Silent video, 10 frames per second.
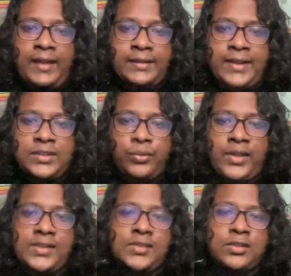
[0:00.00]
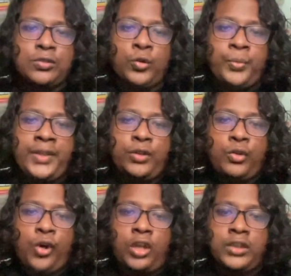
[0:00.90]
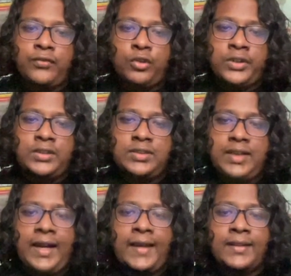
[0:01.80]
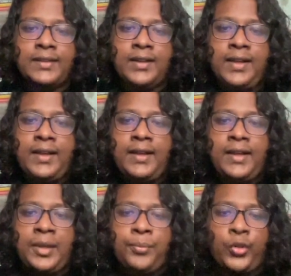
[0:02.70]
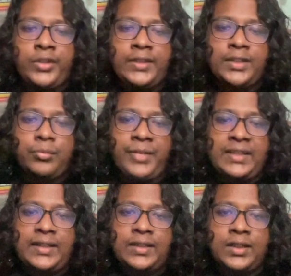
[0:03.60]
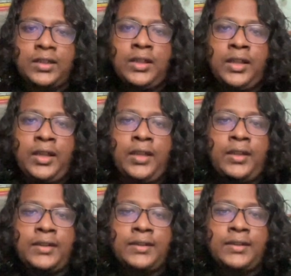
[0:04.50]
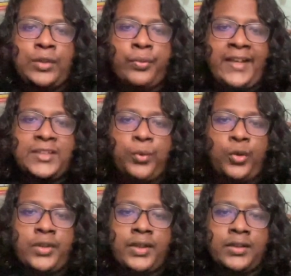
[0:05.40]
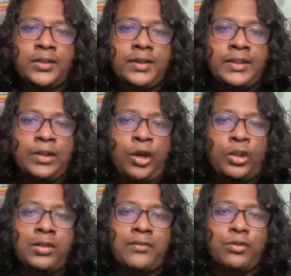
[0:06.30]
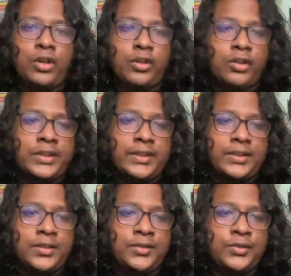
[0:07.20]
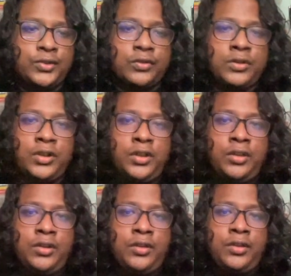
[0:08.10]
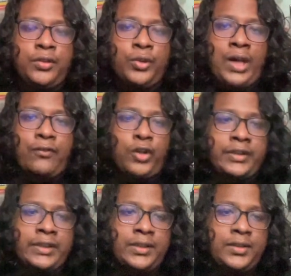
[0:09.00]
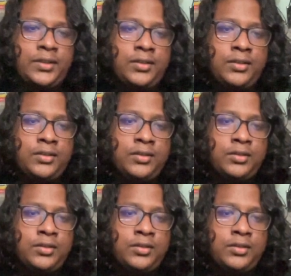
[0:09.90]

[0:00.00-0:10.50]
and next we are just looping through all the folders and importing the metadata that we exported in all our blog content so you have one here